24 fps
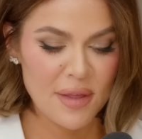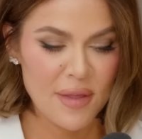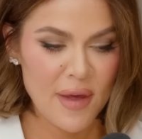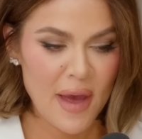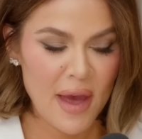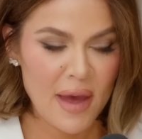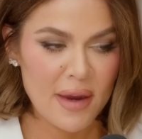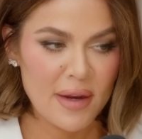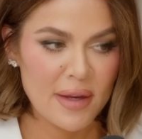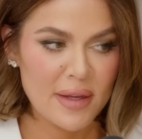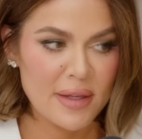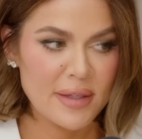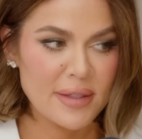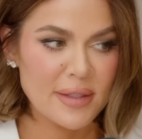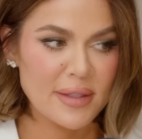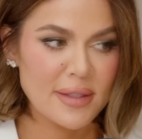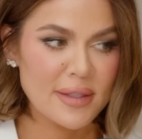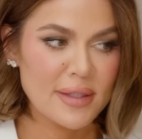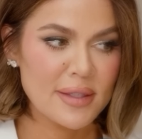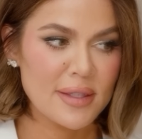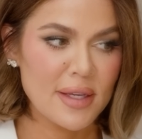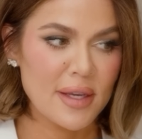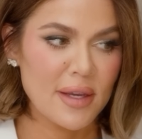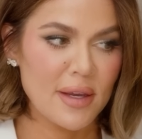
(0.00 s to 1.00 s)
That
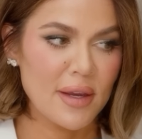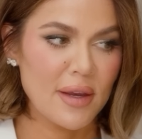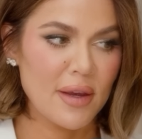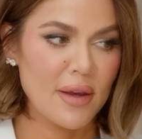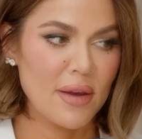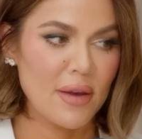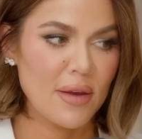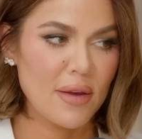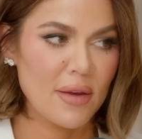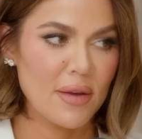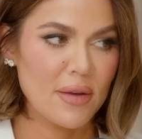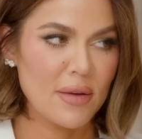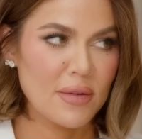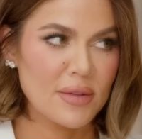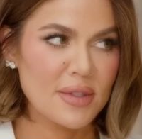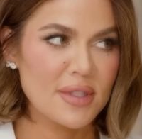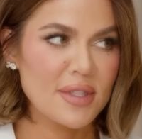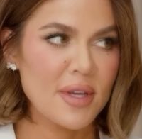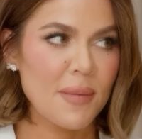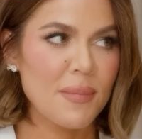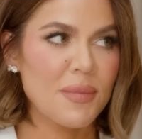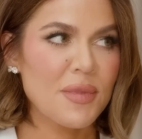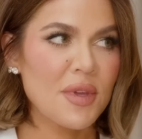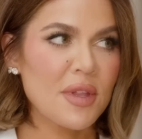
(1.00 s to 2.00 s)
is
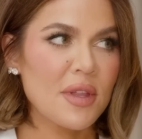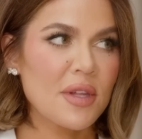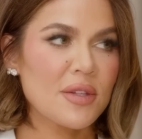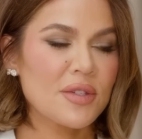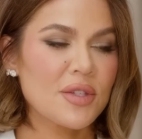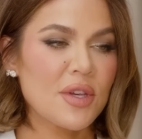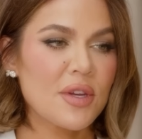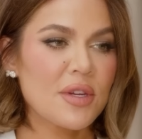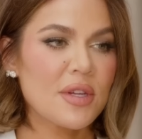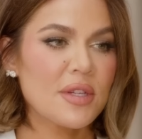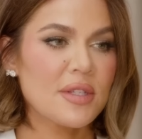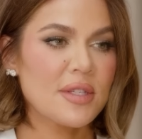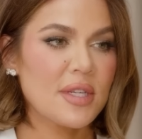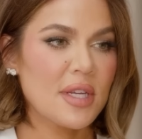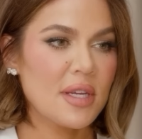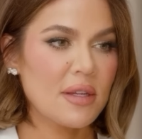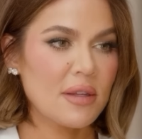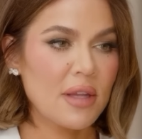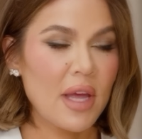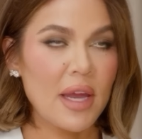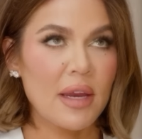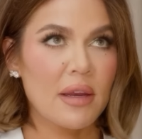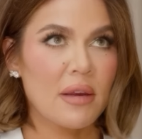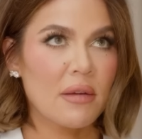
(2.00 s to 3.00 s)
something that's going to teach,
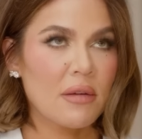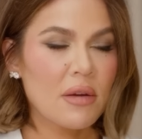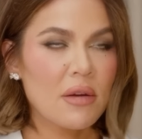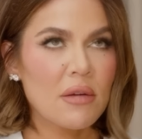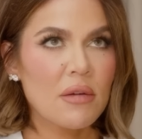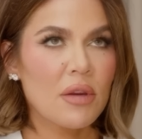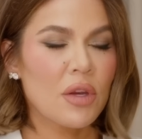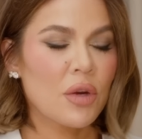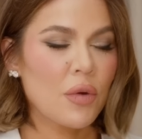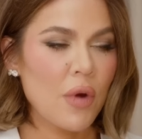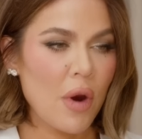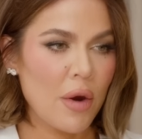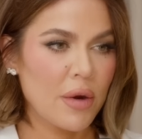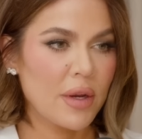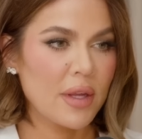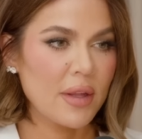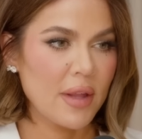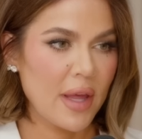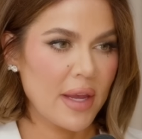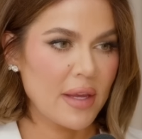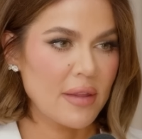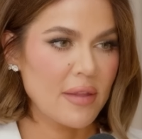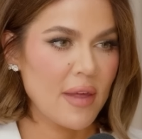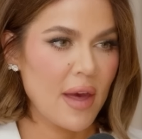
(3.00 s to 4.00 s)
like you're already
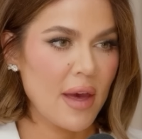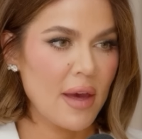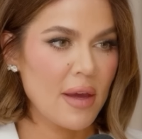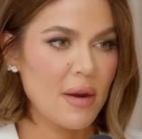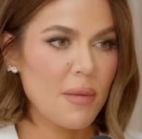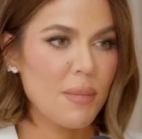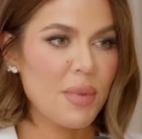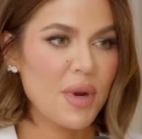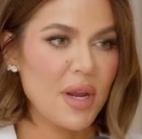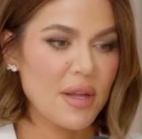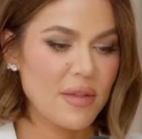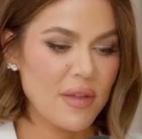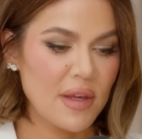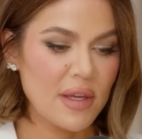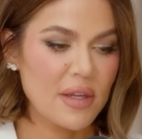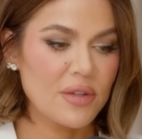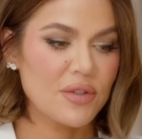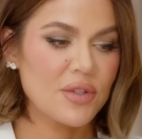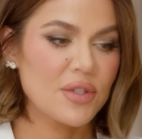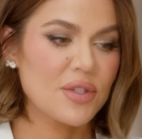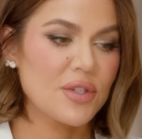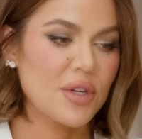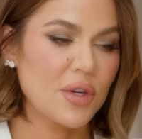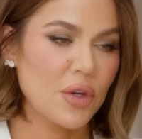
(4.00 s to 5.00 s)
like that, but I think it
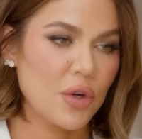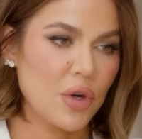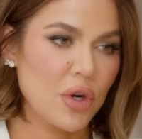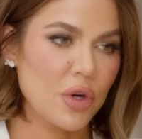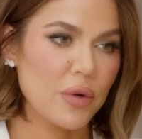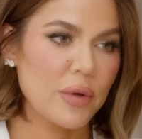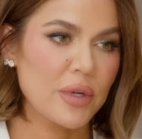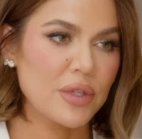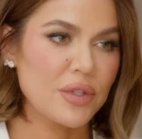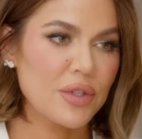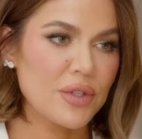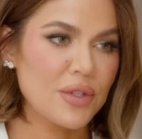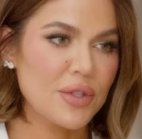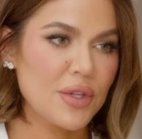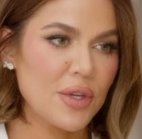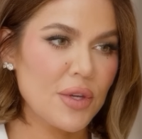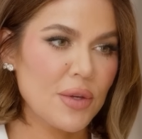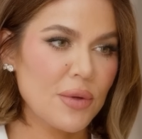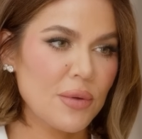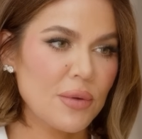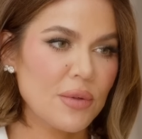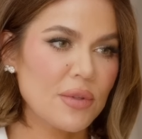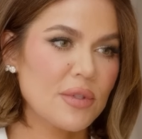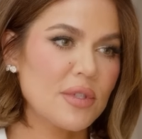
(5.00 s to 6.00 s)
just encourages
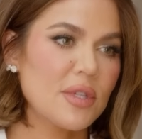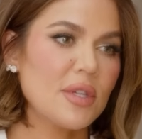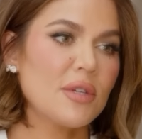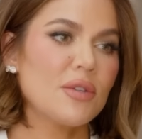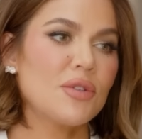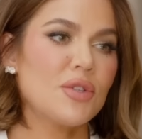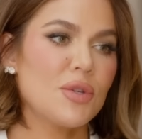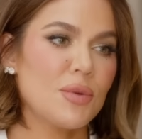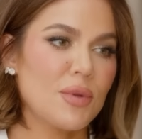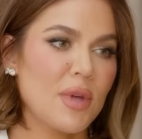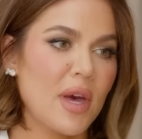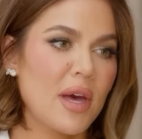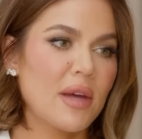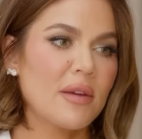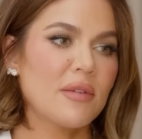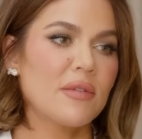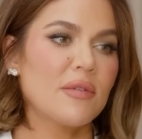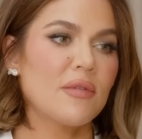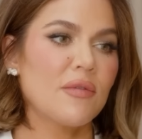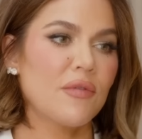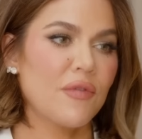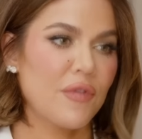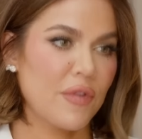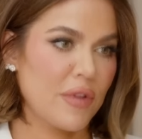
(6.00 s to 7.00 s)
you to do that
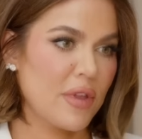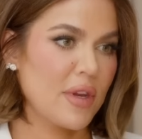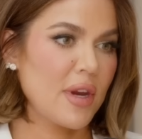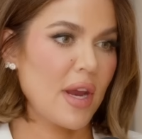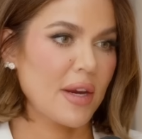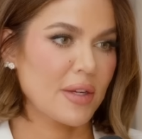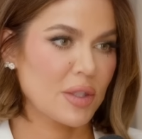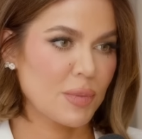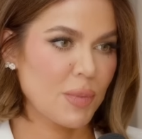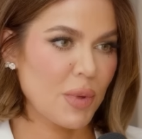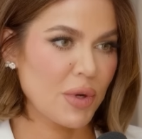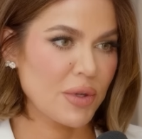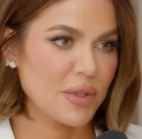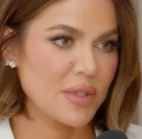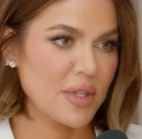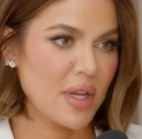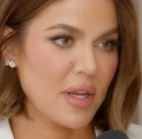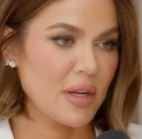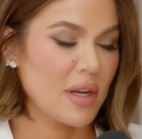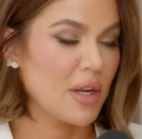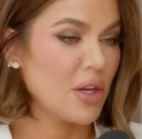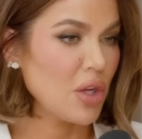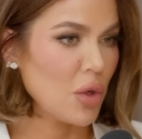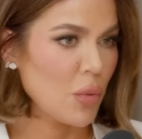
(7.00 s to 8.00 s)
for the next
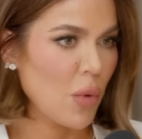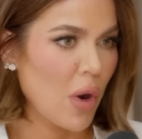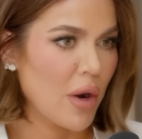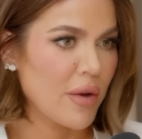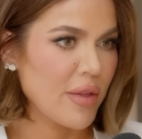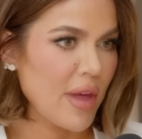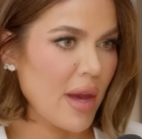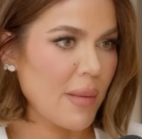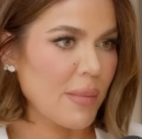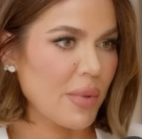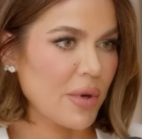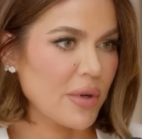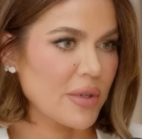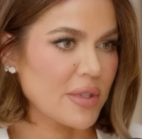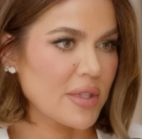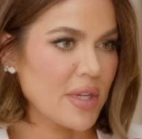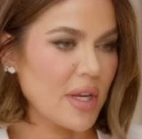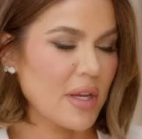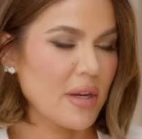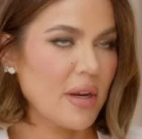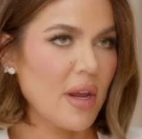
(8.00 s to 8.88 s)
person. And you are that person.